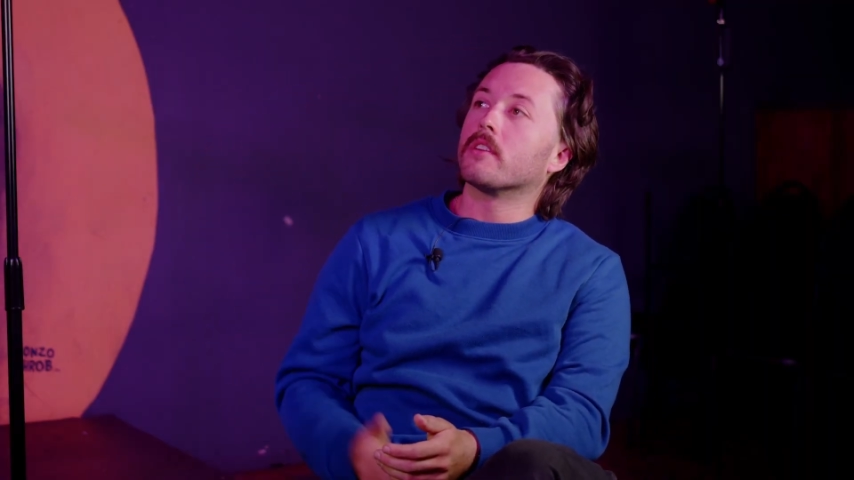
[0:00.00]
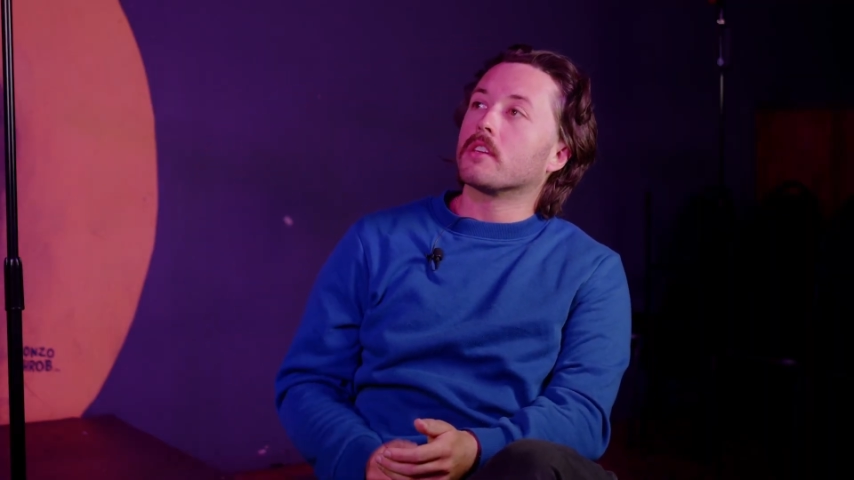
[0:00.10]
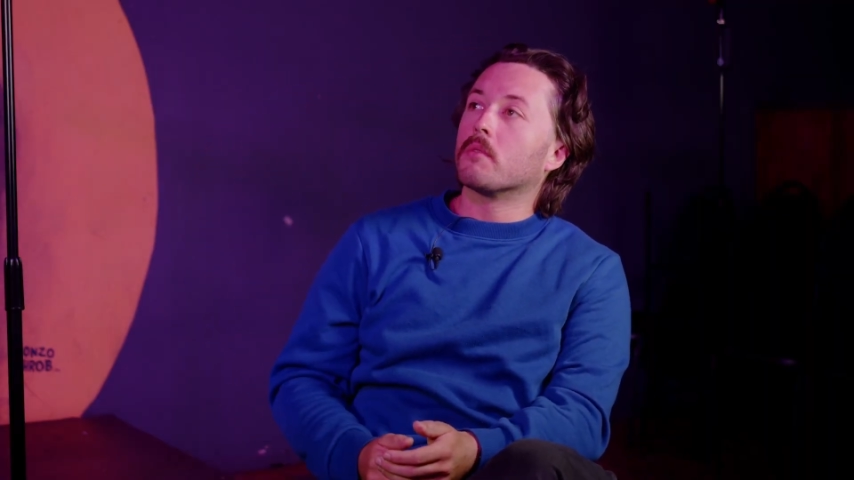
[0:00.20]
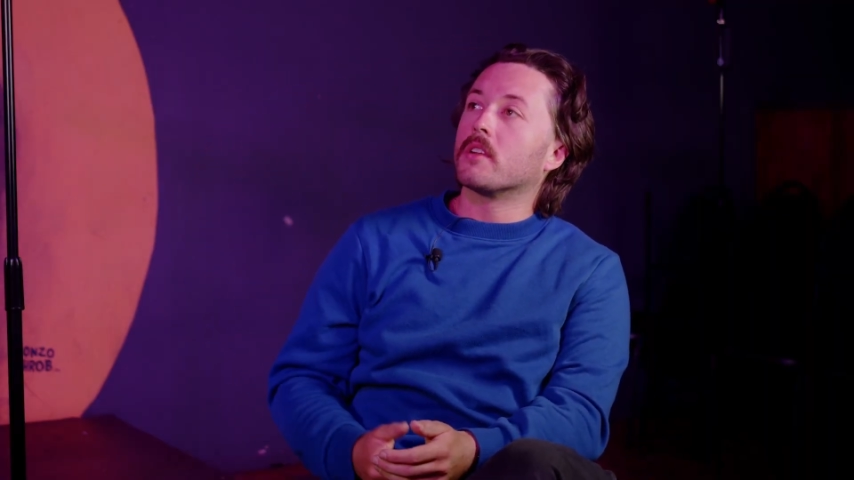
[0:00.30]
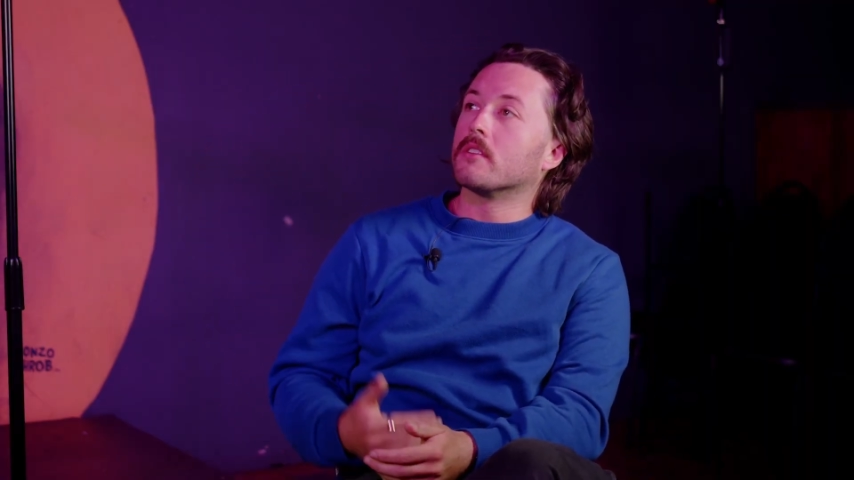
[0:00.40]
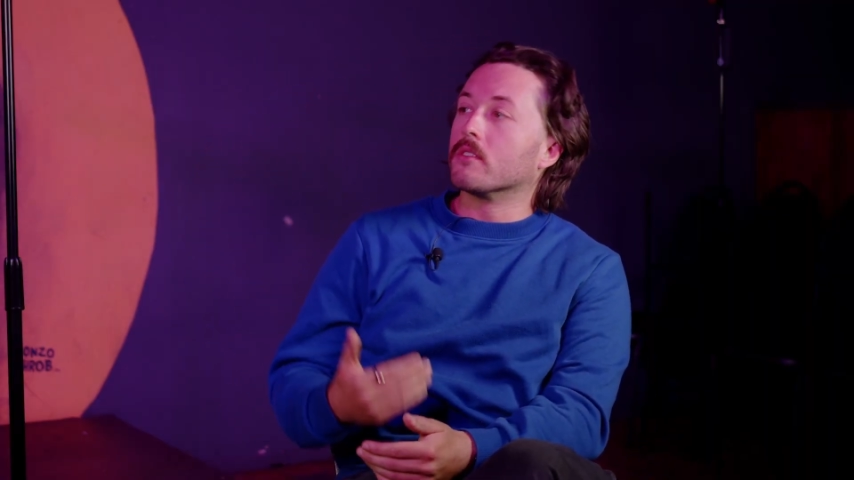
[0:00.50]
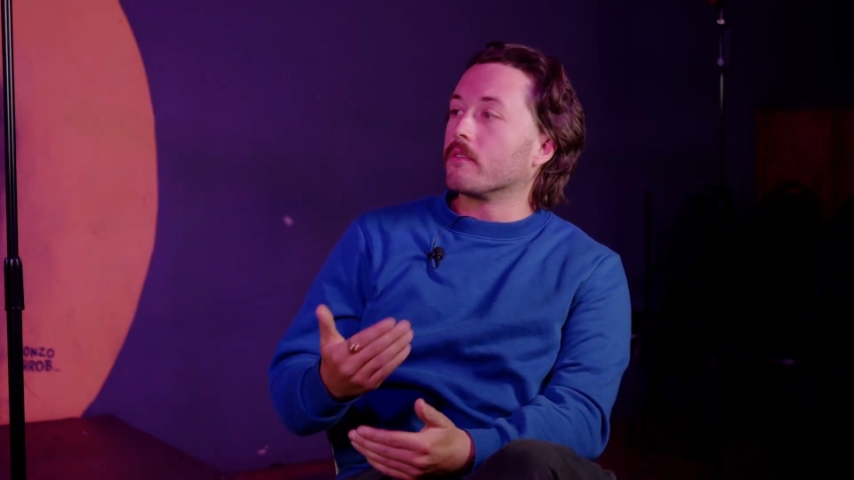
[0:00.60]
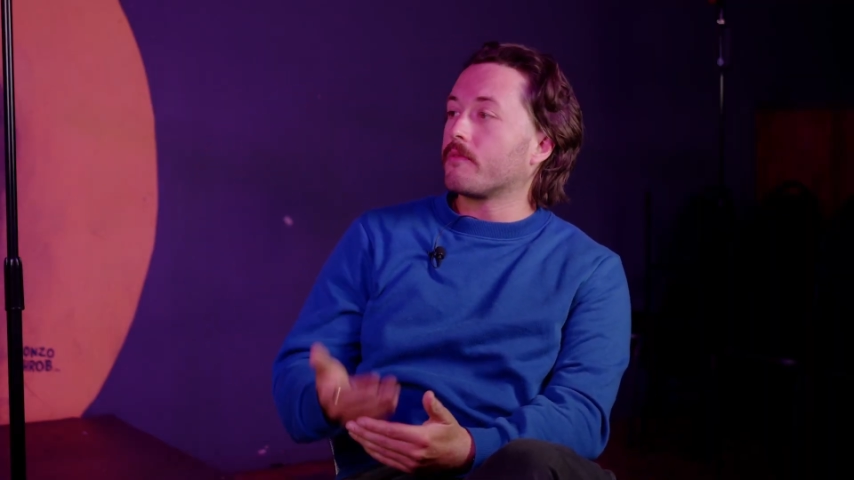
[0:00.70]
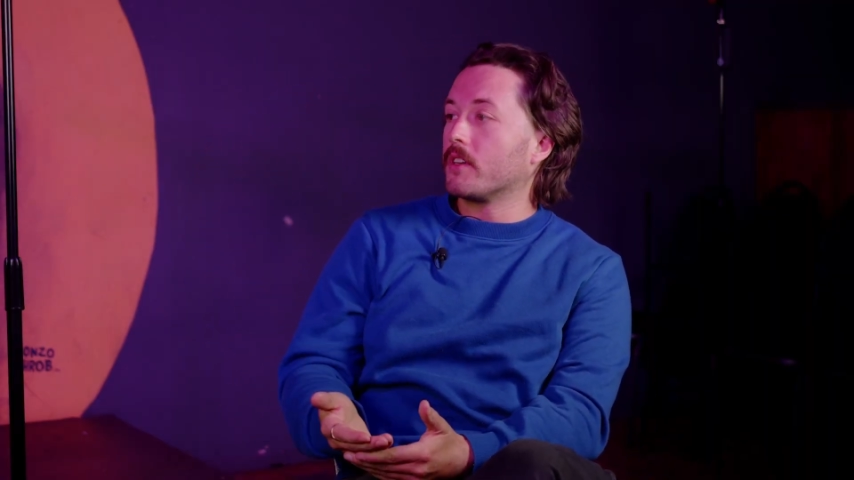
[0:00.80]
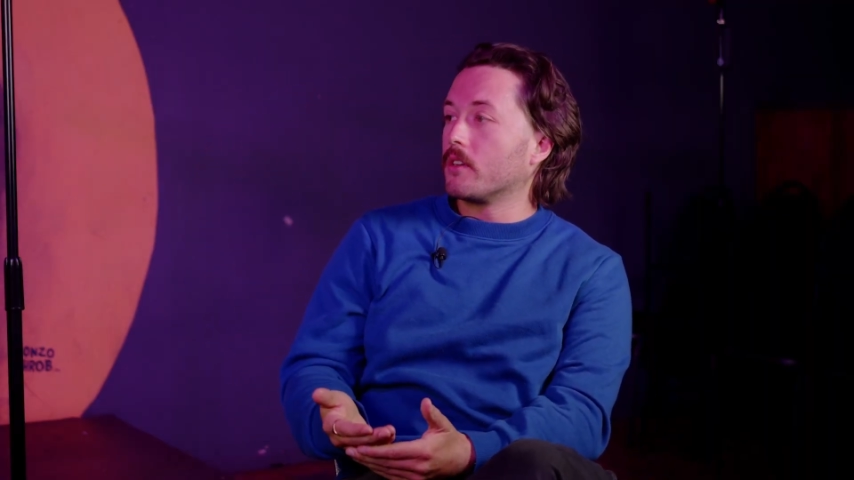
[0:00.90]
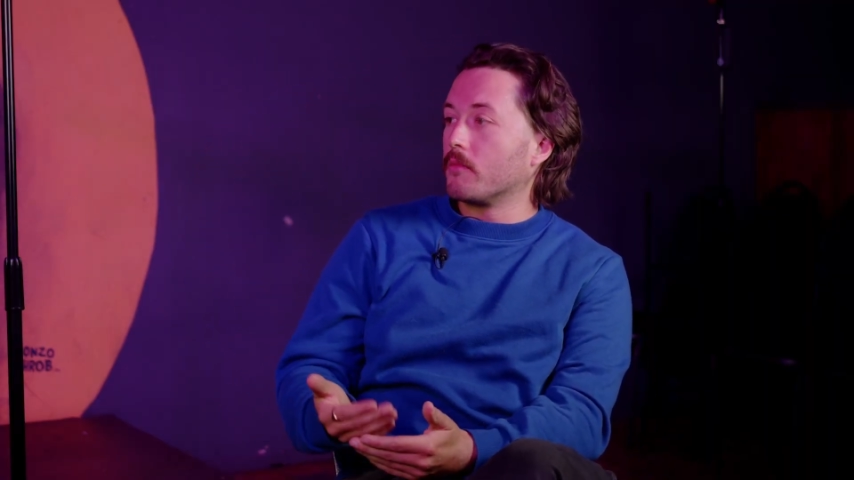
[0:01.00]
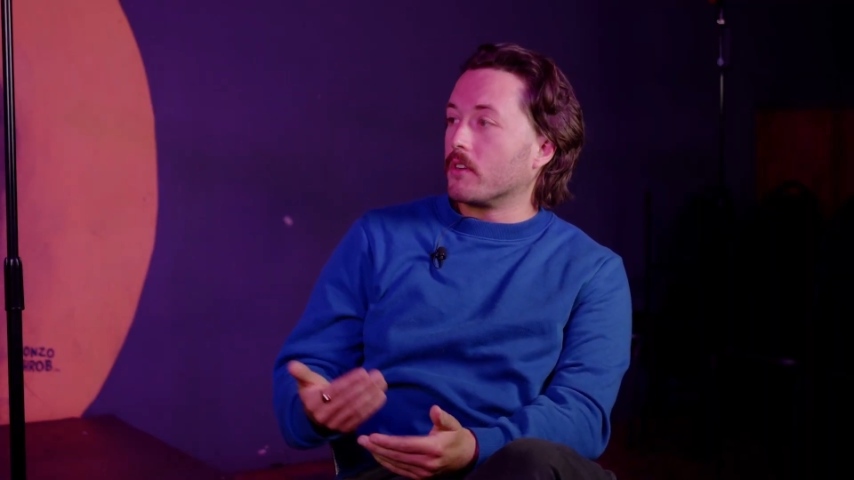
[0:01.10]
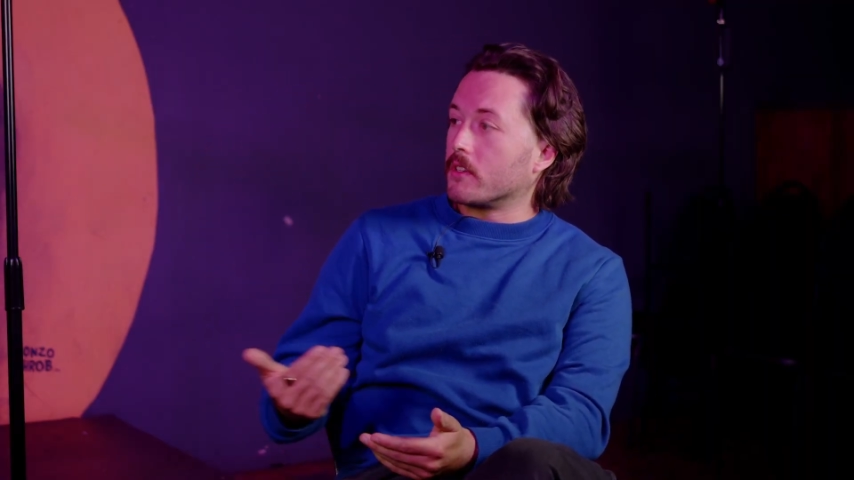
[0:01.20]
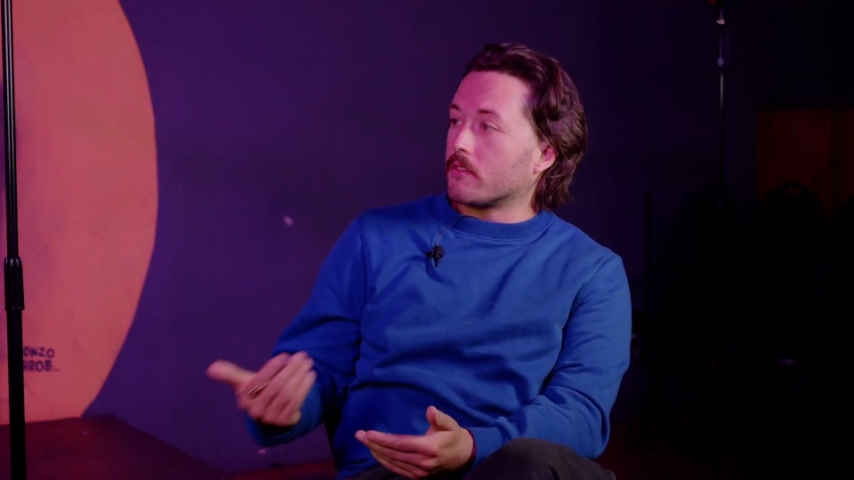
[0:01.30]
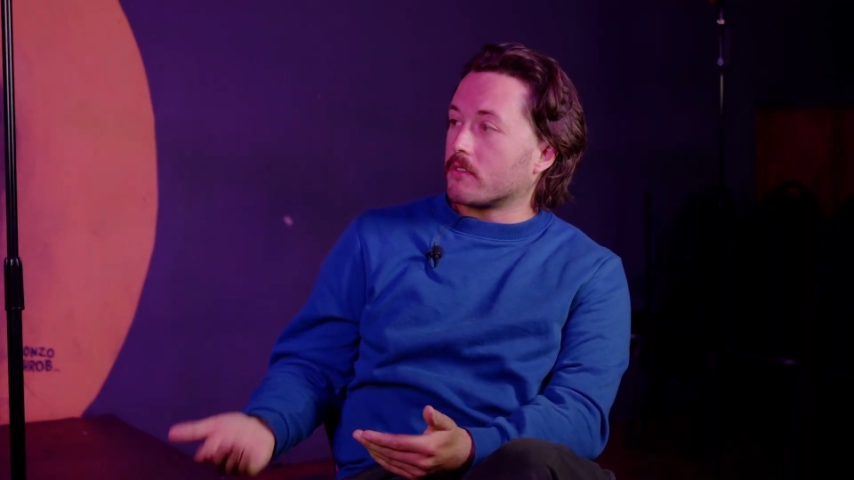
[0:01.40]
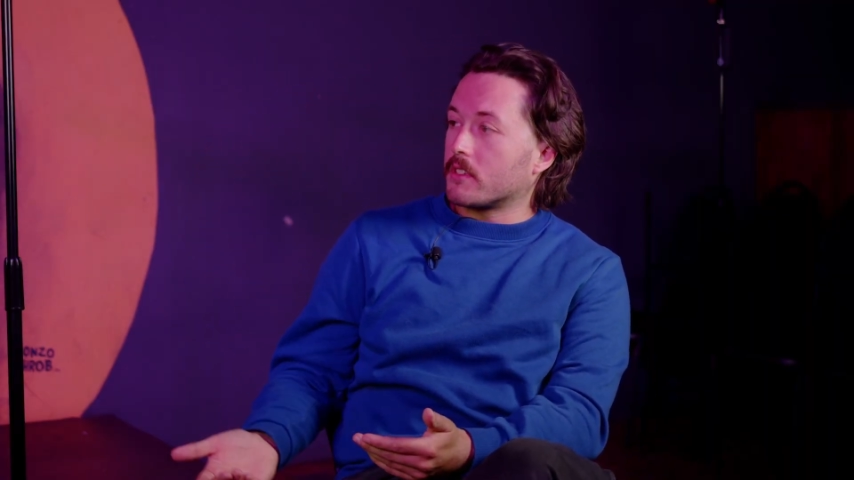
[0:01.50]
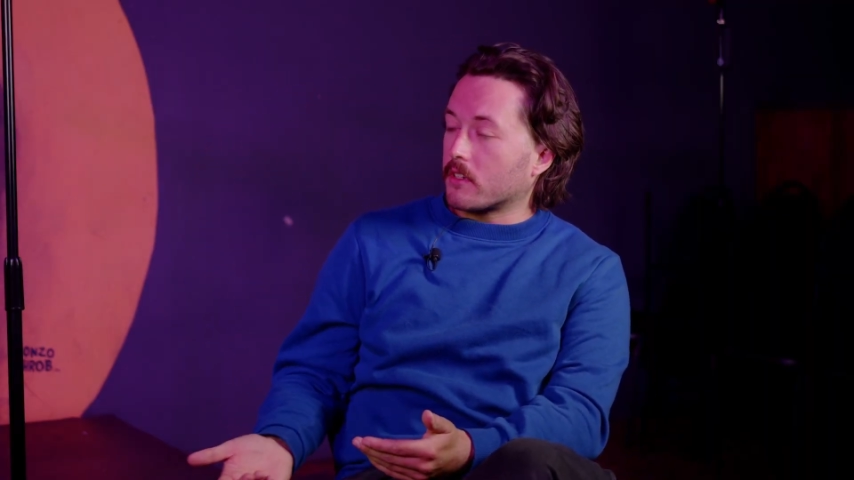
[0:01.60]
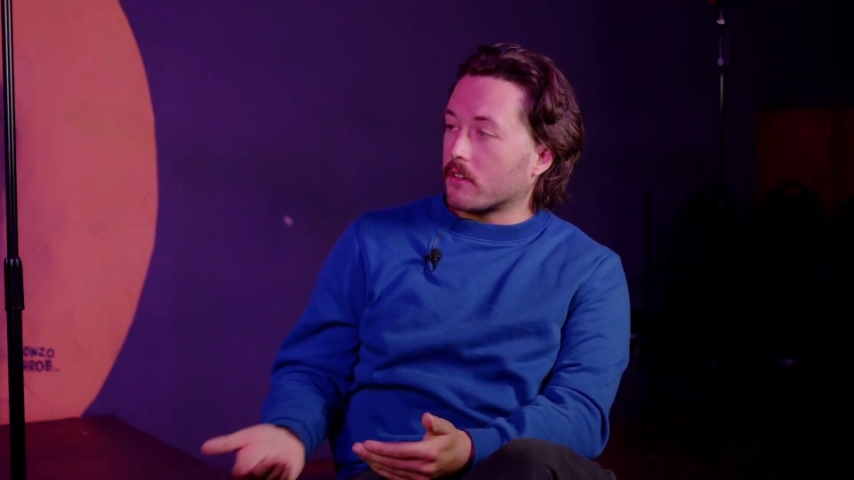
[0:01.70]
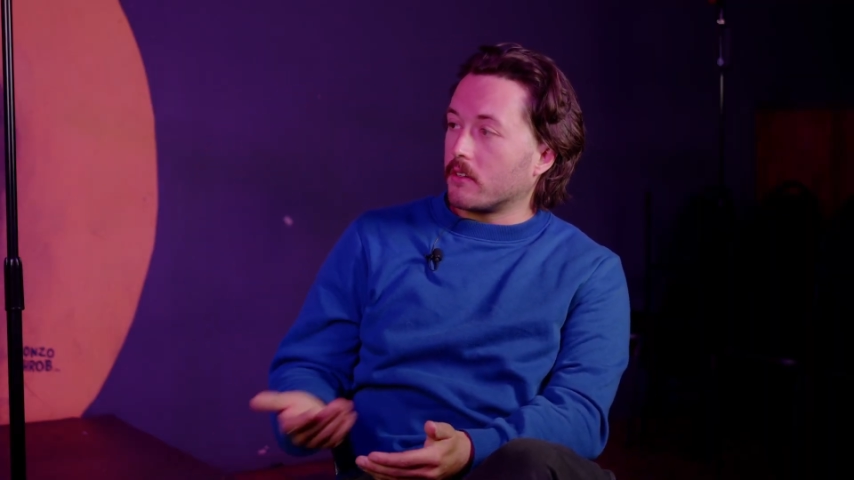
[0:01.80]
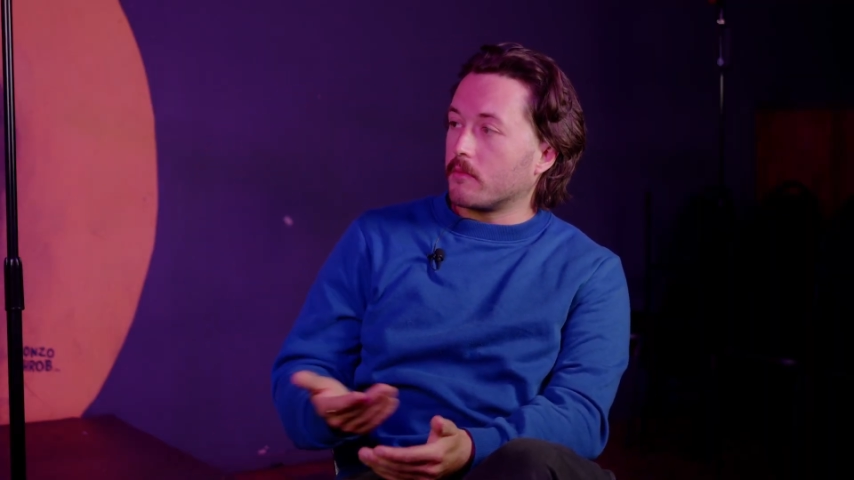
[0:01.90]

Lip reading: like you want to do a film or a sitcom